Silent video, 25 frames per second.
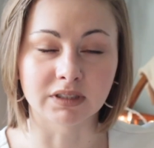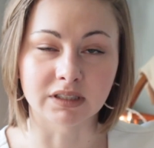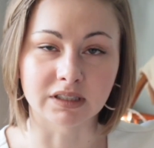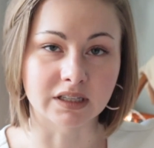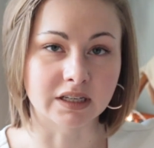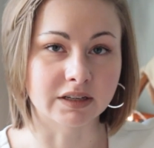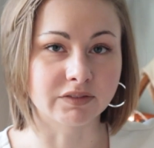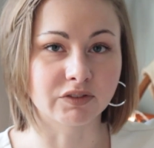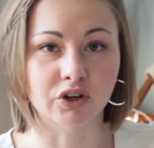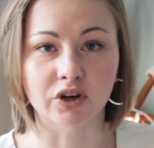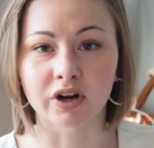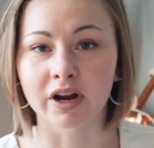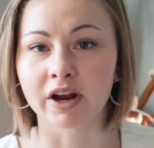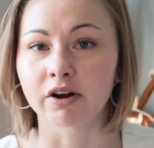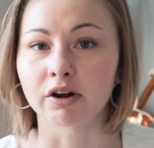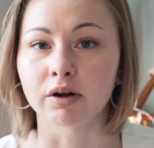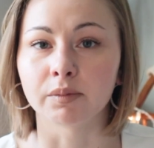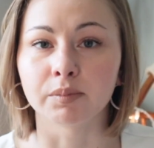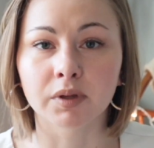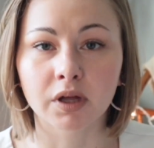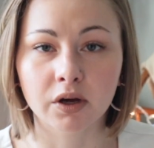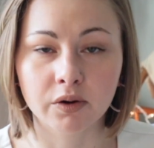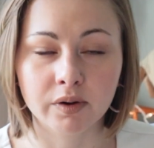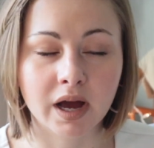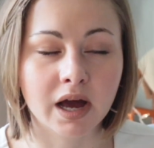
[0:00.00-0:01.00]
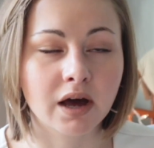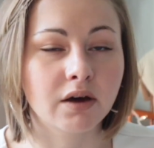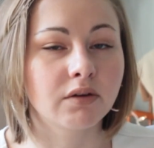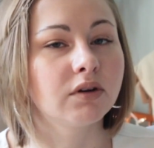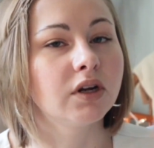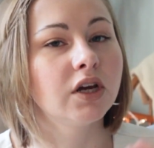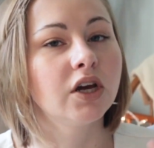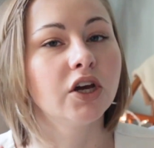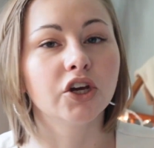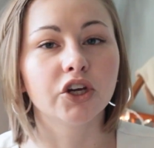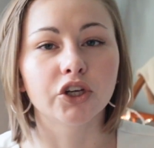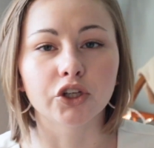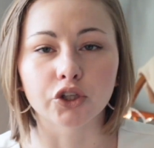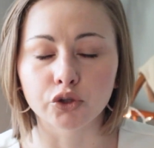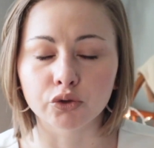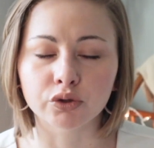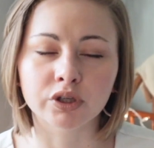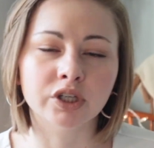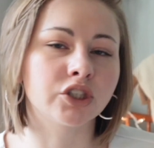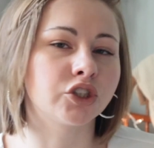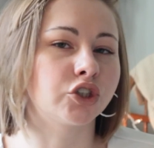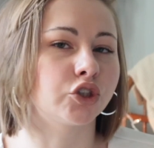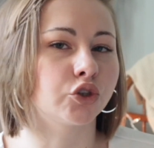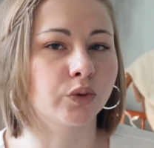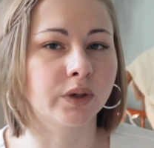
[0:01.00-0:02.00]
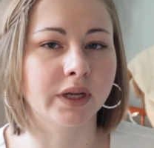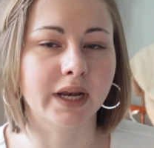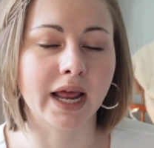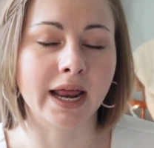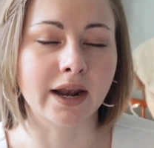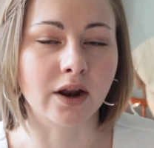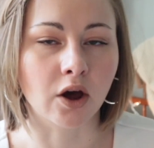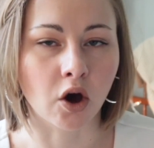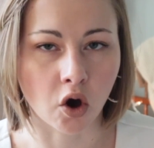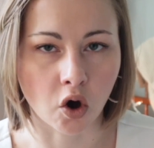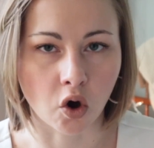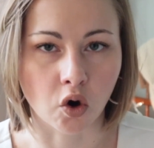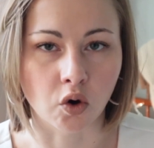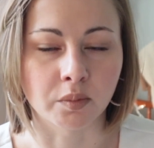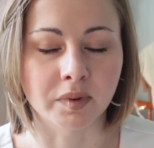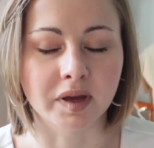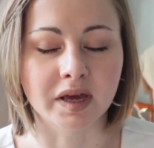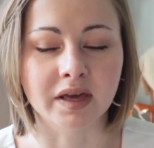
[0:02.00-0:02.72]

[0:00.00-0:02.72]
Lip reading: give your hair a blowout, you can do it at home.